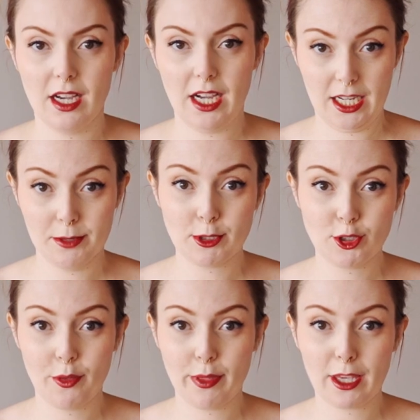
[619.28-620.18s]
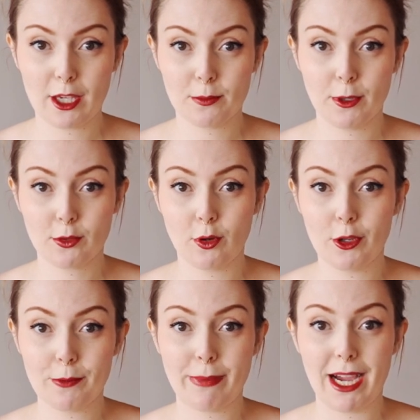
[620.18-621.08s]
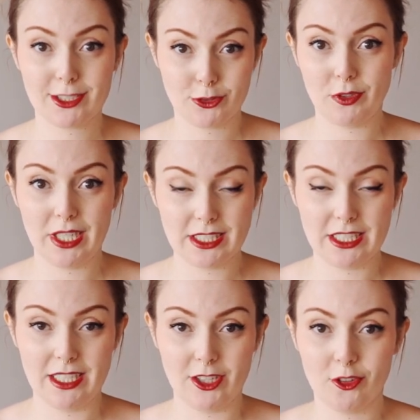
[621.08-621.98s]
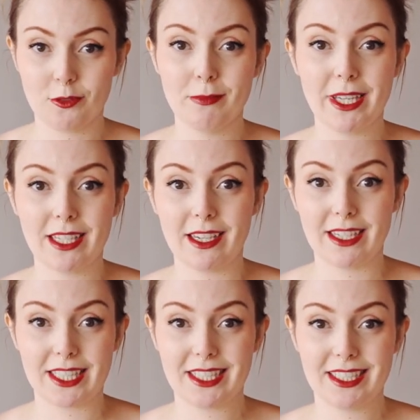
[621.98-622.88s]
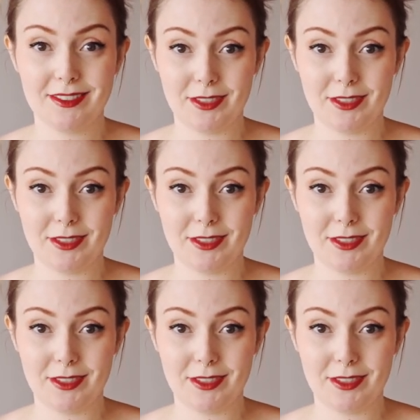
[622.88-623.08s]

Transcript: I'm actually thinking about going back to the idea of making it